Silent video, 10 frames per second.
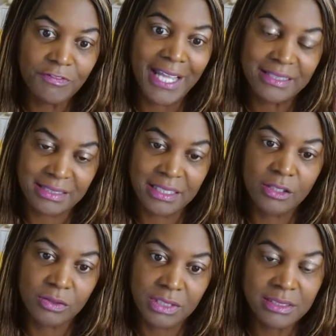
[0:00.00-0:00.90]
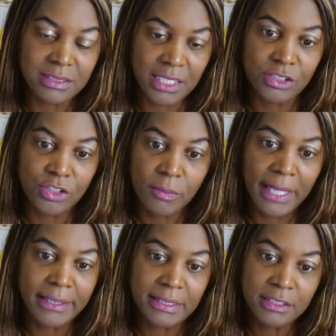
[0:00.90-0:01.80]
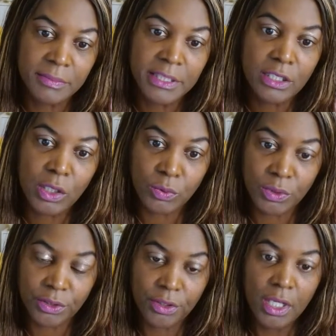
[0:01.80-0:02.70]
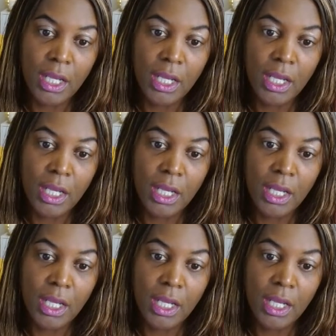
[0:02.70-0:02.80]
fat cells and stays in your body a little bit longer